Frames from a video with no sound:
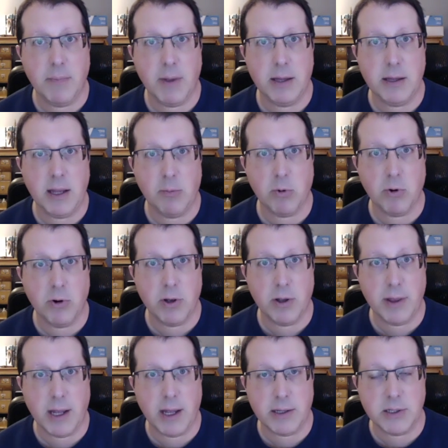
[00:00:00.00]

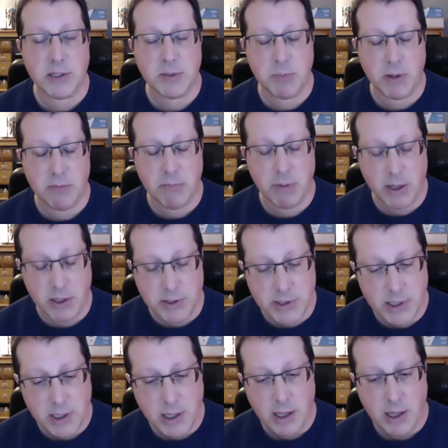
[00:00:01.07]
neighborhood that has been built
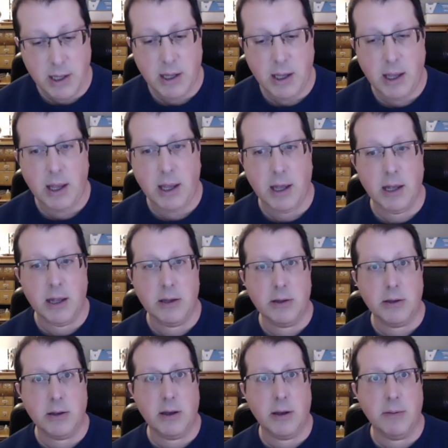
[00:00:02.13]
and
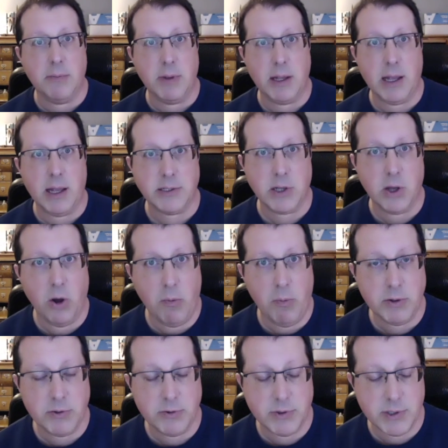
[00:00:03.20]
it has a
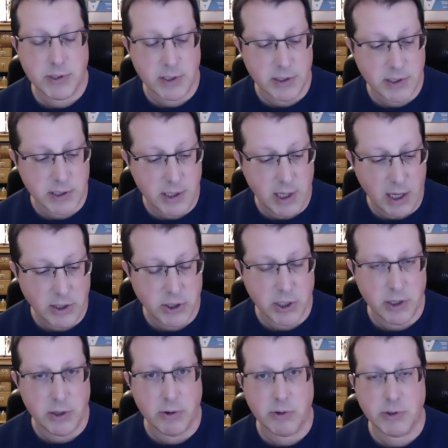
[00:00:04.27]
homeowners
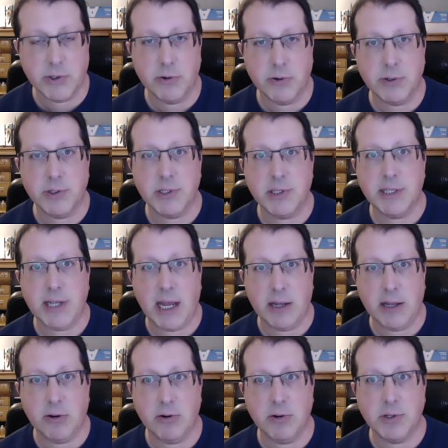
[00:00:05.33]
association, there are certain
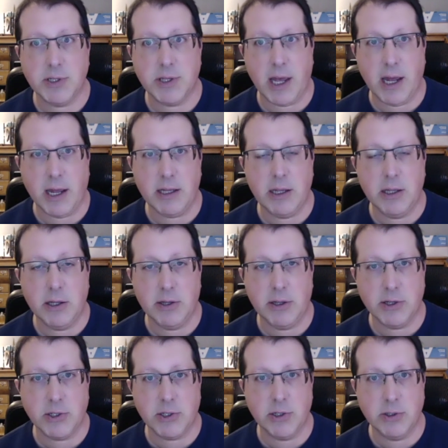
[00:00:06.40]
standards that, in
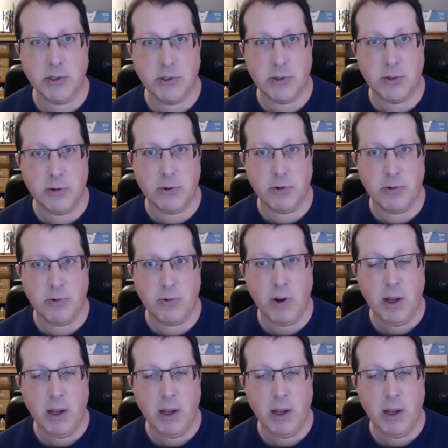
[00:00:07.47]
addition to